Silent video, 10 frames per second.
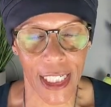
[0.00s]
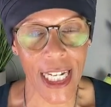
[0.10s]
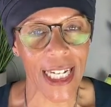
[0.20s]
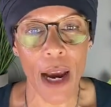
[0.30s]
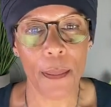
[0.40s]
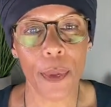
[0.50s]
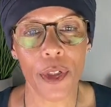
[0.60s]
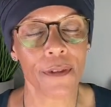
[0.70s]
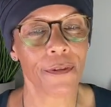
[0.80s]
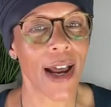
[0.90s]
Do you get
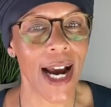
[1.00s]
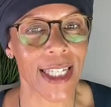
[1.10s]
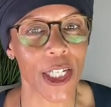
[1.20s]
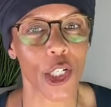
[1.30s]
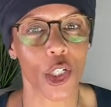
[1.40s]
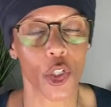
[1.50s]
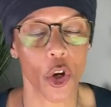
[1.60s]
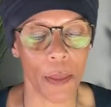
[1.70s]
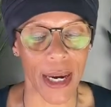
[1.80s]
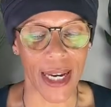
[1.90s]
butterflies in your
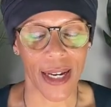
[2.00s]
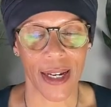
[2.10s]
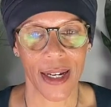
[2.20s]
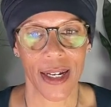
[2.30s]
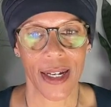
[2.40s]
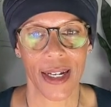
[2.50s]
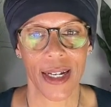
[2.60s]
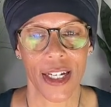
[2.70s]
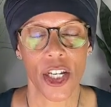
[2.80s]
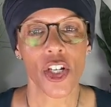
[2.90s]
tummy?
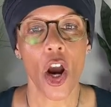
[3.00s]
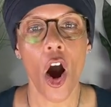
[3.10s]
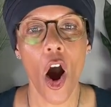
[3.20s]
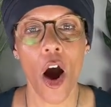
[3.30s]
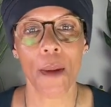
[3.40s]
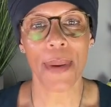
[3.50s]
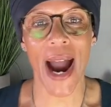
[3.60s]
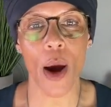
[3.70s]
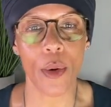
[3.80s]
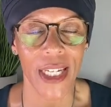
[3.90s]
Is your heart
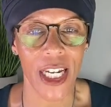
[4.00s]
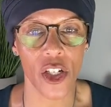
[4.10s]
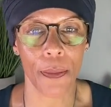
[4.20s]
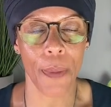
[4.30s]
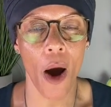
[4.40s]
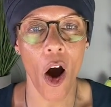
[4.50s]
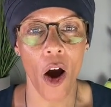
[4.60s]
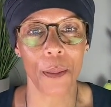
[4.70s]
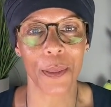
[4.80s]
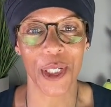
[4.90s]
pounding? Is your
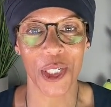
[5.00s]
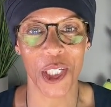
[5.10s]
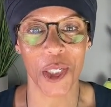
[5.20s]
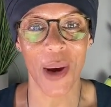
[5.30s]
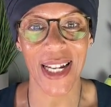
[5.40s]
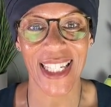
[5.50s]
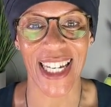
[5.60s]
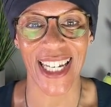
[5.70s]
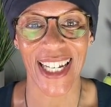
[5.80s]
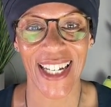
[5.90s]
palms
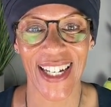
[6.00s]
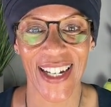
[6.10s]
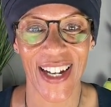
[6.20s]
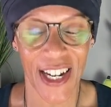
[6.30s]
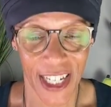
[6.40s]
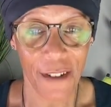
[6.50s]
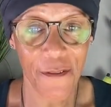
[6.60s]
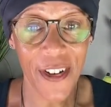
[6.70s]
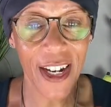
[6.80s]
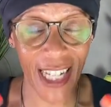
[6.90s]
sweaty?
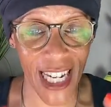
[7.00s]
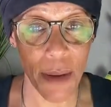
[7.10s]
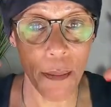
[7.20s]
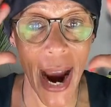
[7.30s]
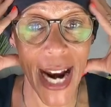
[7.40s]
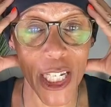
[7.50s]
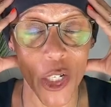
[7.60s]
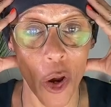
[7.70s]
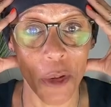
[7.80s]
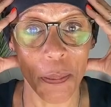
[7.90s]
You feel like your
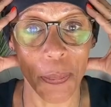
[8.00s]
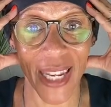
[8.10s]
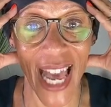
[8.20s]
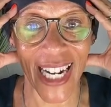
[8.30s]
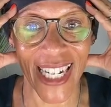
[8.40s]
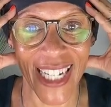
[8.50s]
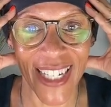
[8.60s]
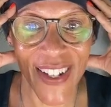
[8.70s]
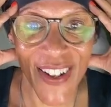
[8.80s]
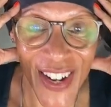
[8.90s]
mind's gone
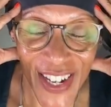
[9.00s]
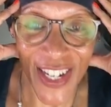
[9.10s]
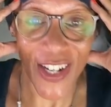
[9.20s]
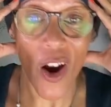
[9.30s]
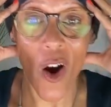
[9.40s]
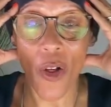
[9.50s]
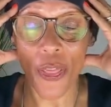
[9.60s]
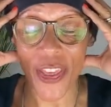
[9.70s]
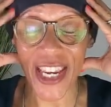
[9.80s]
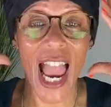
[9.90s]
blank. You
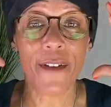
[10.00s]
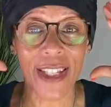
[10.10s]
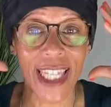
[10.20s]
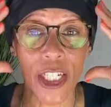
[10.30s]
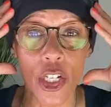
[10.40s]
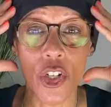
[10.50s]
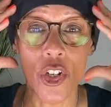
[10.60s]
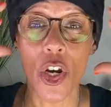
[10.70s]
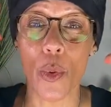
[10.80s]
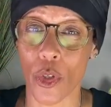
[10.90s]
can't think. Everything you
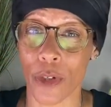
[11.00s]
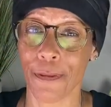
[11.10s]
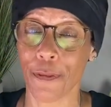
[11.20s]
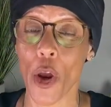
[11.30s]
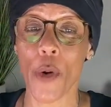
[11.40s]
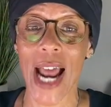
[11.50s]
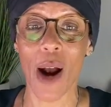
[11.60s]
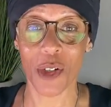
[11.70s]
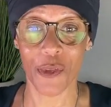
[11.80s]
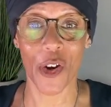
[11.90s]
knew is just flown
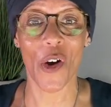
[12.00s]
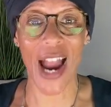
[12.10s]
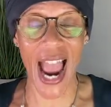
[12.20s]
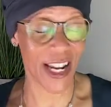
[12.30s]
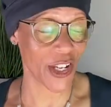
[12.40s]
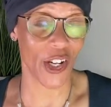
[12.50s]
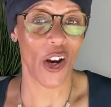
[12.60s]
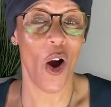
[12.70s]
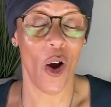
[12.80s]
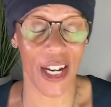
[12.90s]
out of your head, and
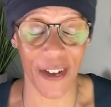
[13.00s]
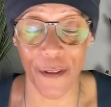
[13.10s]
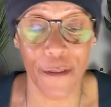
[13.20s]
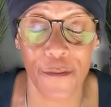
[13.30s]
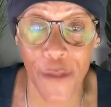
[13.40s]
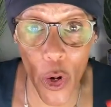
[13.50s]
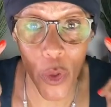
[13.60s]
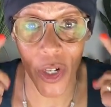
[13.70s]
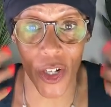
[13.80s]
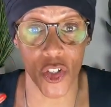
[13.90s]
you can't even
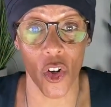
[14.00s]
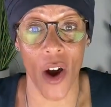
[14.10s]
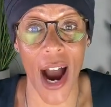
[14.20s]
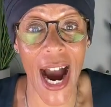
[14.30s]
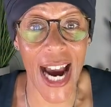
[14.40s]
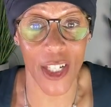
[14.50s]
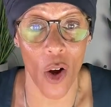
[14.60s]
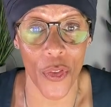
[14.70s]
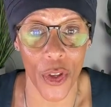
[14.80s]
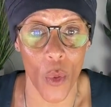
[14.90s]
focus your eyes
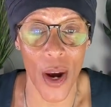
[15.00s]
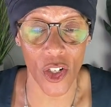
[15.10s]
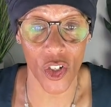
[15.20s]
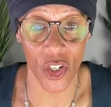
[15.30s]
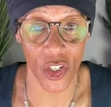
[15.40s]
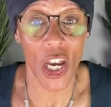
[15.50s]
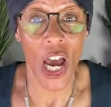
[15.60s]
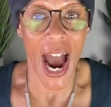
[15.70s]
on the questions.